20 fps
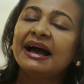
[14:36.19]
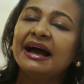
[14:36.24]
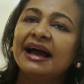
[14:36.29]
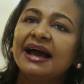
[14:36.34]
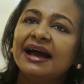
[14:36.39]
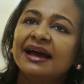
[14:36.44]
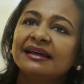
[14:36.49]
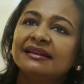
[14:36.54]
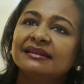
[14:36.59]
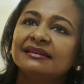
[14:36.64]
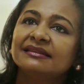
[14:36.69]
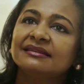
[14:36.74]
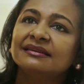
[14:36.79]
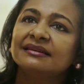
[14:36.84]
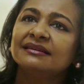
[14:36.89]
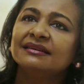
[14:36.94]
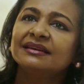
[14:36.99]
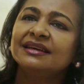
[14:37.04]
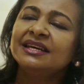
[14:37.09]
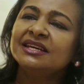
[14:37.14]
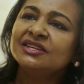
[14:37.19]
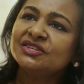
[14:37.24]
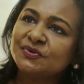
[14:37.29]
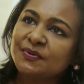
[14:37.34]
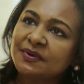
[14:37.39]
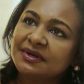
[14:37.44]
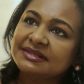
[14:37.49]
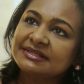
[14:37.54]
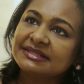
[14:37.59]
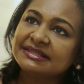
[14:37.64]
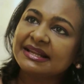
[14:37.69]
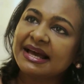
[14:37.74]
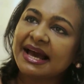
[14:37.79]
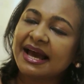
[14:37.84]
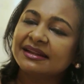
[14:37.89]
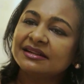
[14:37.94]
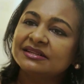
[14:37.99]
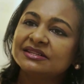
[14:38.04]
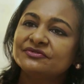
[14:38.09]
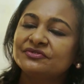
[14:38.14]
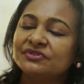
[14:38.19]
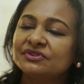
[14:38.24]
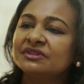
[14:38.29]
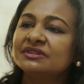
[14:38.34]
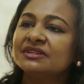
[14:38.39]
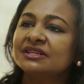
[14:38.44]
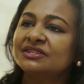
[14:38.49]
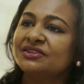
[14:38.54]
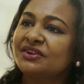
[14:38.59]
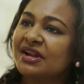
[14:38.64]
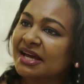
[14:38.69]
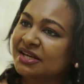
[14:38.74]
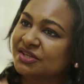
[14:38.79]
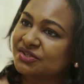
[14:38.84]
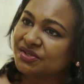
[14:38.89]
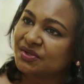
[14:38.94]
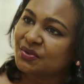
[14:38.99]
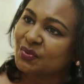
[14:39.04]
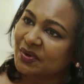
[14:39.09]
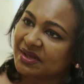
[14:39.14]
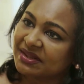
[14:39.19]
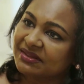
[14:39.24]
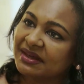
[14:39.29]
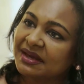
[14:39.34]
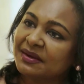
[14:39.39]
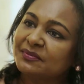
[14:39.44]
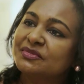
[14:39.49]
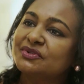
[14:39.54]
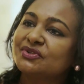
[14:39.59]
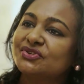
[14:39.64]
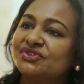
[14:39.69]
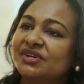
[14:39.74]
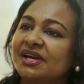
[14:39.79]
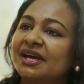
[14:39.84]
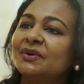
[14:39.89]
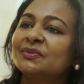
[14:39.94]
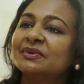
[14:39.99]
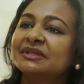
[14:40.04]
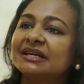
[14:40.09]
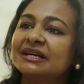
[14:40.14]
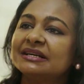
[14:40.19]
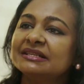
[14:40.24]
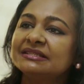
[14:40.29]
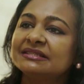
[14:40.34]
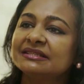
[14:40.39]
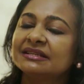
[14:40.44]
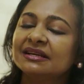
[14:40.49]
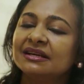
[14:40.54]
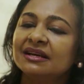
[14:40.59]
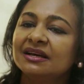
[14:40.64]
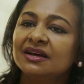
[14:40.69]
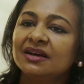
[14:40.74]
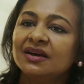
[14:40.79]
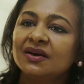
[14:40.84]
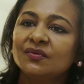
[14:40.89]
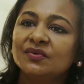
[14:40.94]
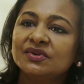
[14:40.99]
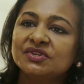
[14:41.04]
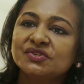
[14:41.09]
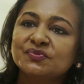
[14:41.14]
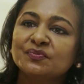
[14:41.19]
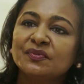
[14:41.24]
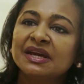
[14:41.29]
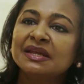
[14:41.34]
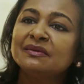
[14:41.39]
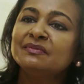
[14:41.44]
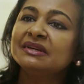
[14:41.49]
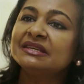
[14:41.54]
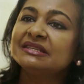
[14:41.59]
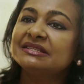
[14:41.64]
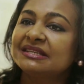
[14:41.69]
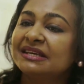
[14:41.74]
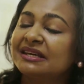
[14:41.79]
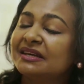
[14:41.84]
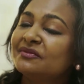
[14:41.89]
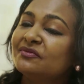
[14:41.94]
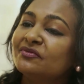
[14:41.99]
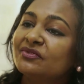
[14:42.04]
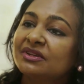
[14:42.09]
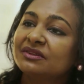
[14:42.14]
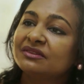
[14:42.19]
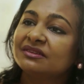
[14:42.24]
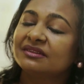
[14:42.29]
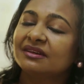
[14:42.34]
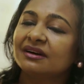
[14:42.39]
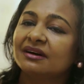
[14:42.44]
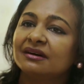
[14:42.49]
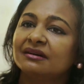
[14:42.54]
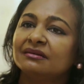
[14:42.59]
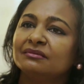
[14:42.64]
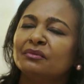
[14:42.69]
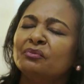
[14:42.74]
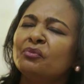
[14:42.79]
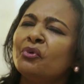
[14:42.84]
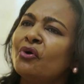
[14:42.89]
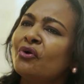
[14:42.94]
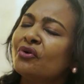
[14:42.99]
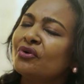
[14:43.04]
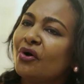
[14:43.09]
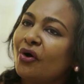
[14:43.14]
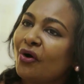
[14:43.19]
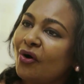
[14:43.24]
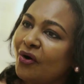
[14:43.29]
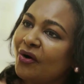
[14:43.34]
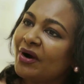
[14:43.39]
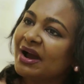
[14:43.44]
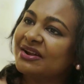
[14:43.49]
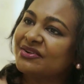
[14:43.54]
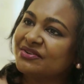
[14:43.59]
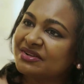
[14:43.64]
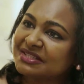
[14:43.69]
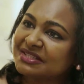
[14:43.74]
and each person had a different interaction with him to share with us, which made me see him with more awe and